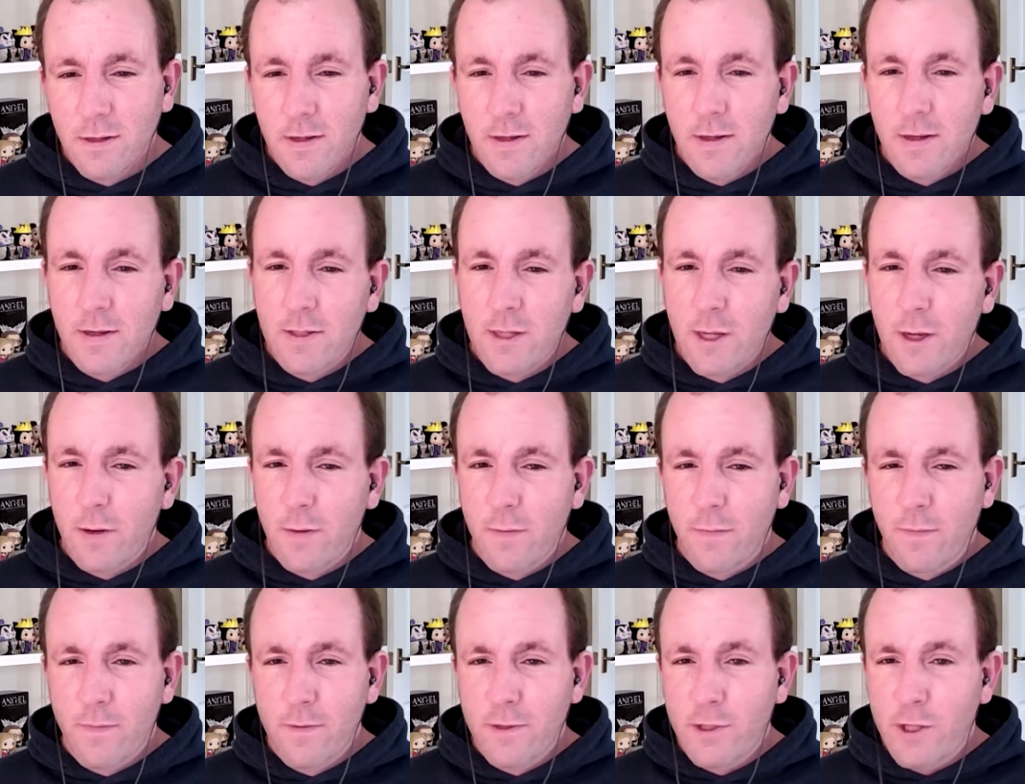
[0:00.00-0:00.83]
So
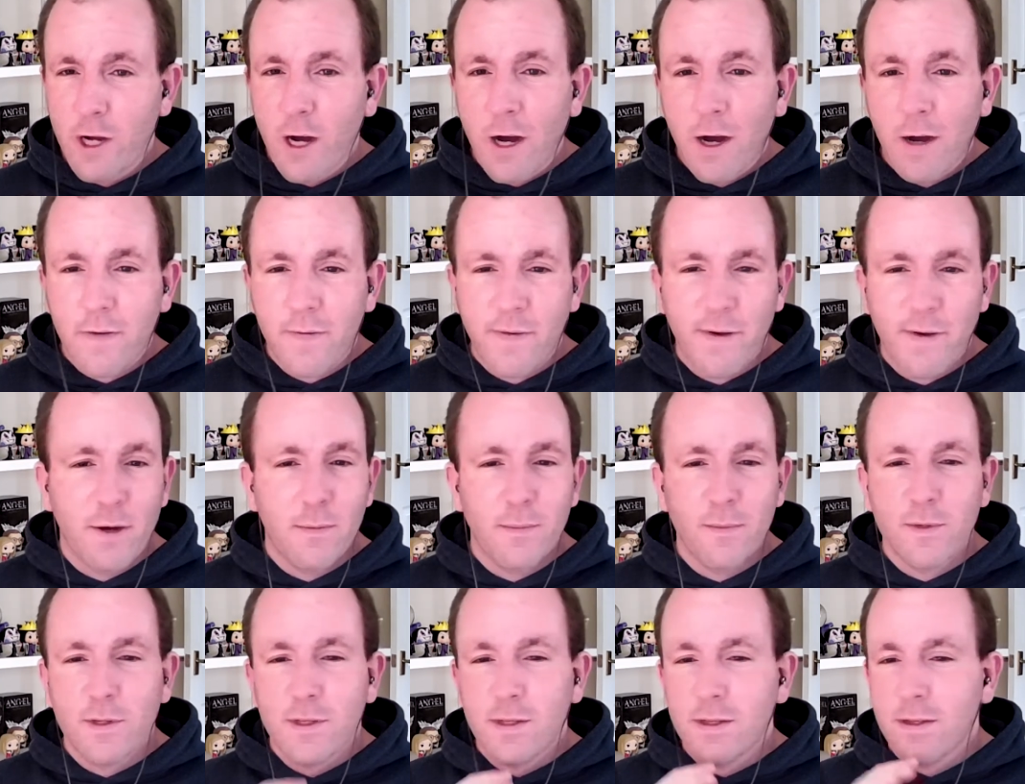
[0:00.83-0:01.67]
shark
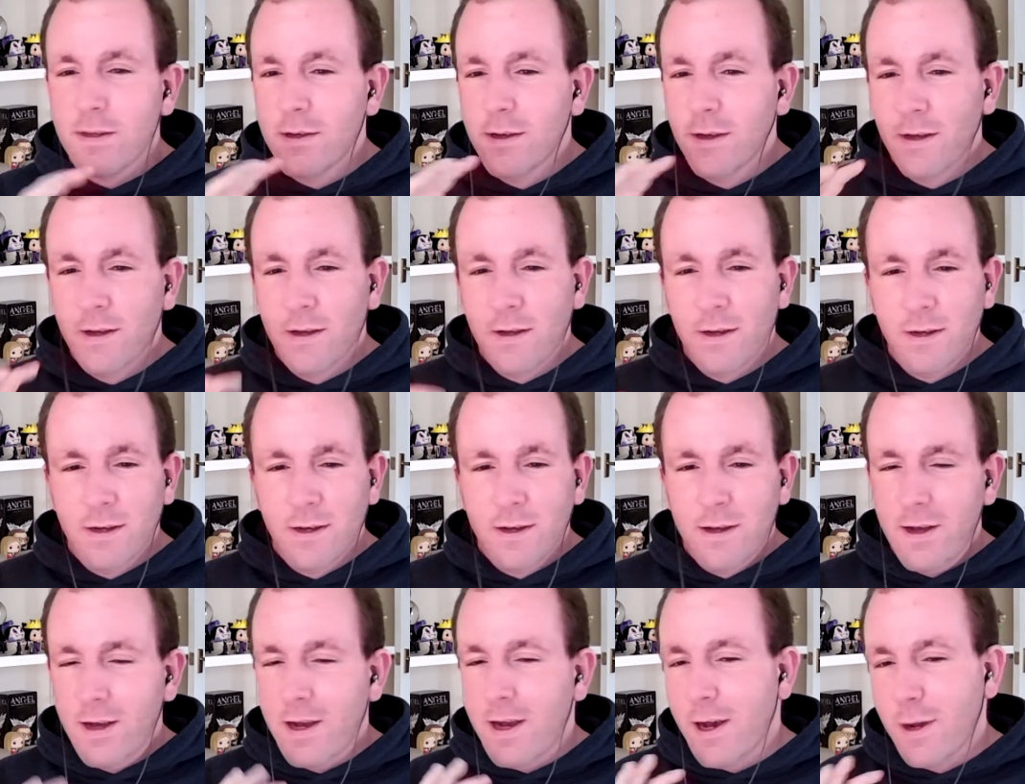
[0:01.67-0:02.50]
films
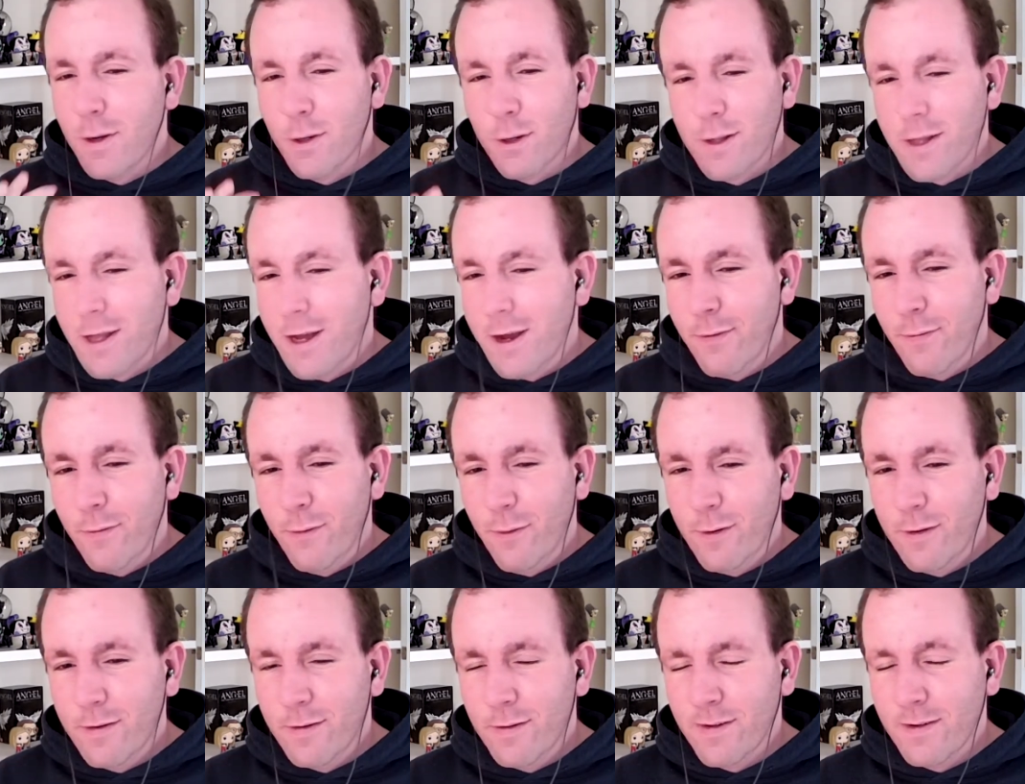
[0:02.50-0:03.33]
and all that are
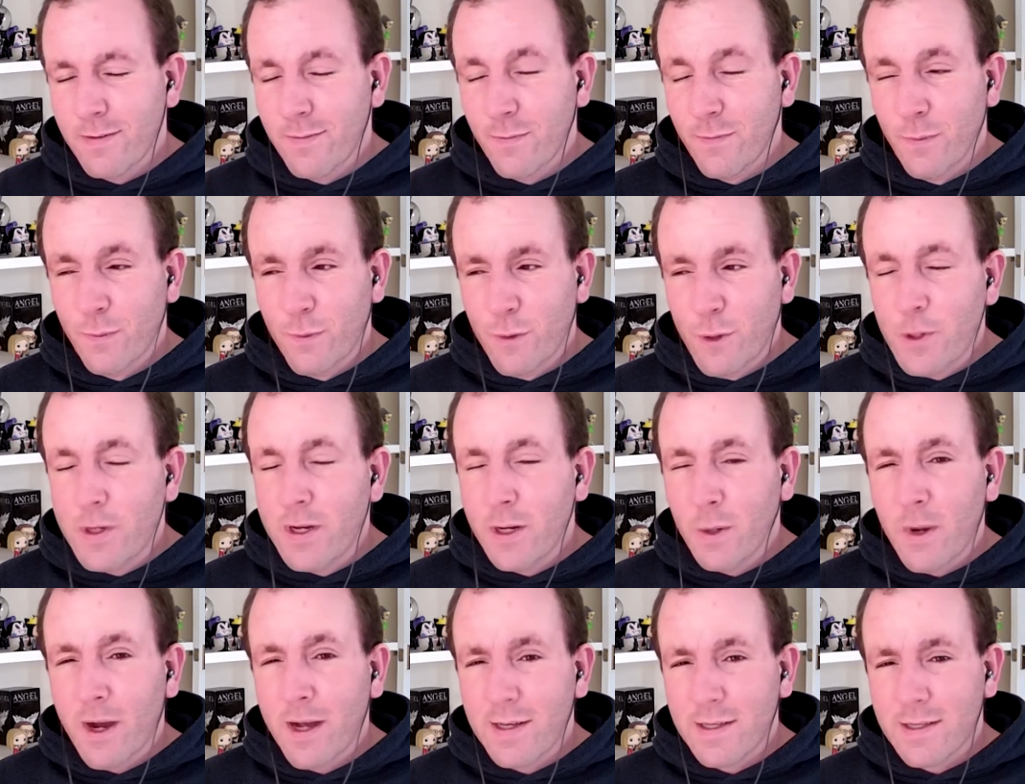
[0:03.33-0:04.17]
usually
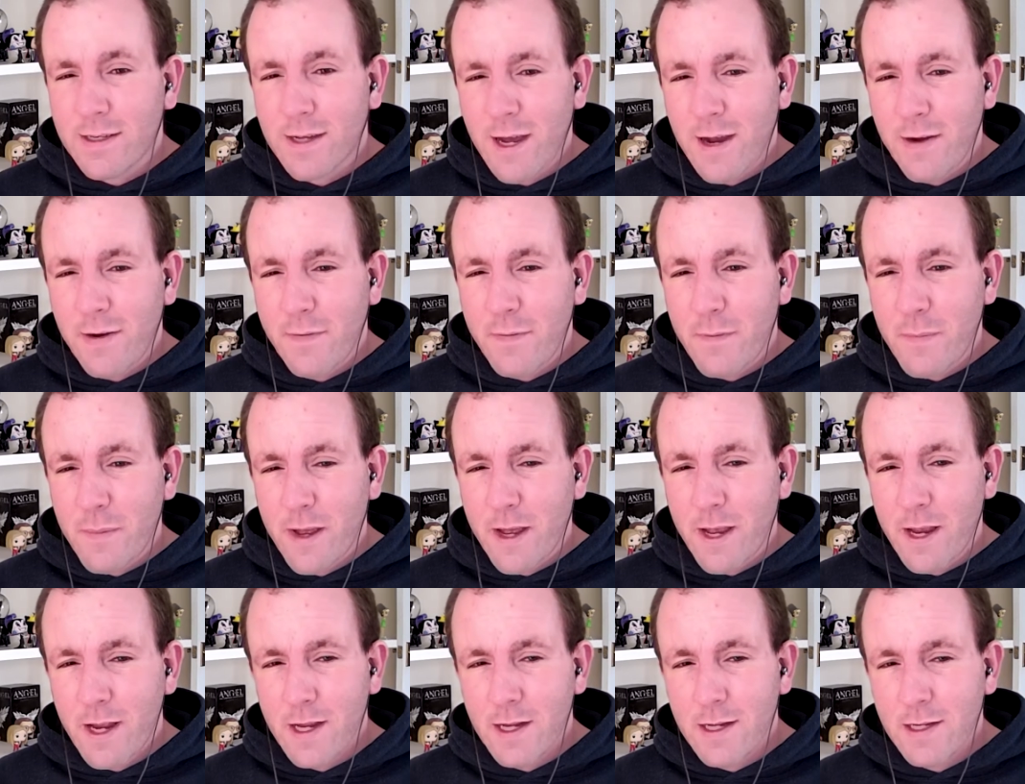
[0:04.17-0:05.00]
quite scary for
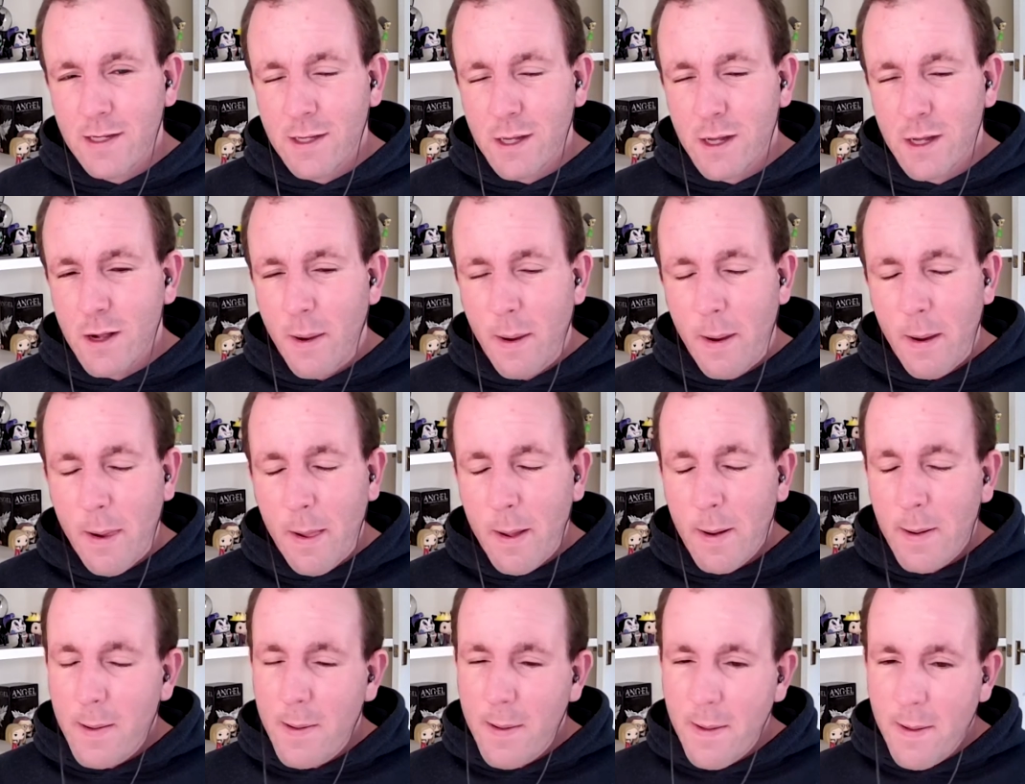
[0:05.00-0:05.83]
me.
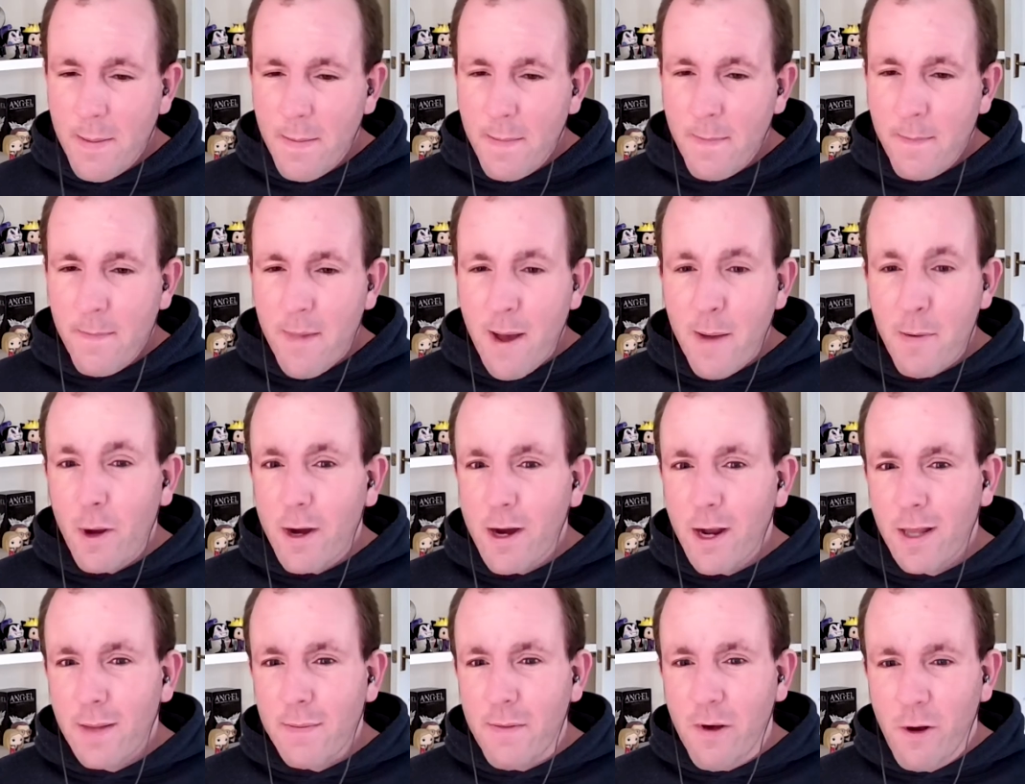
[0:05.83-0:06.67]
I'm okay at
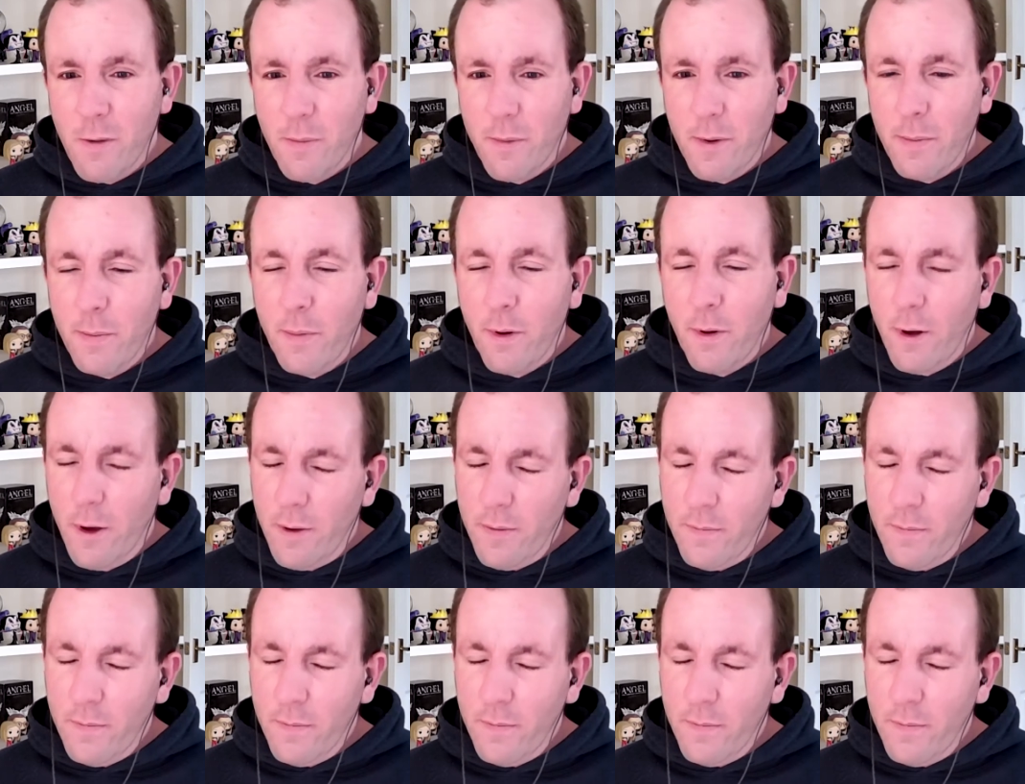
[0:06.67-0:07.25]
the moment, but.